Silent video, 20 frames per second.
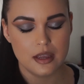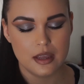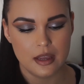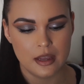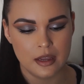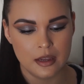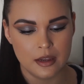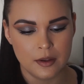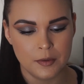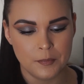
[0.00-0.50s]

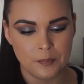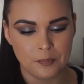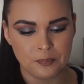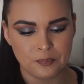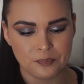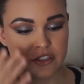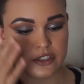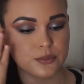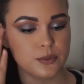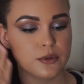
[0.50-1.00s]
And
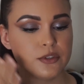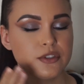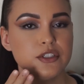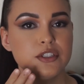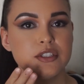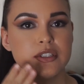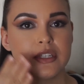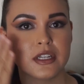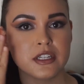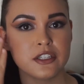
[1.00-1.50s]
you're supposed to
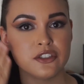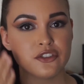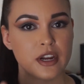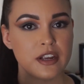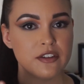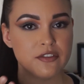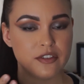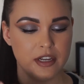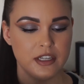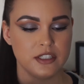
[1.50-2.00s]
use it on a dry
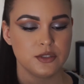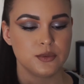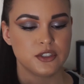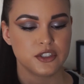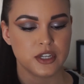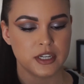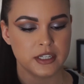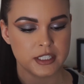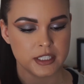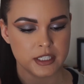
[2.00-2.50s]
face, which
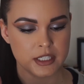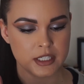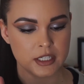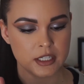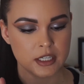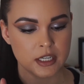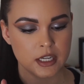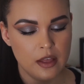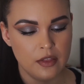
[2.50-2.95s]
I did,